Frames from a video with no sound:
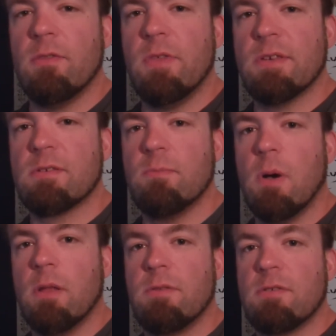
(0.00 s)
this
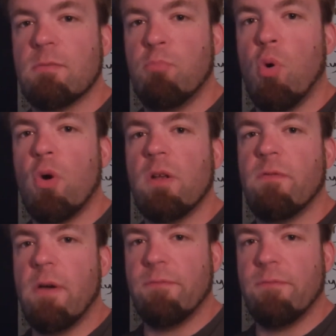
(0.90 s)
month's point of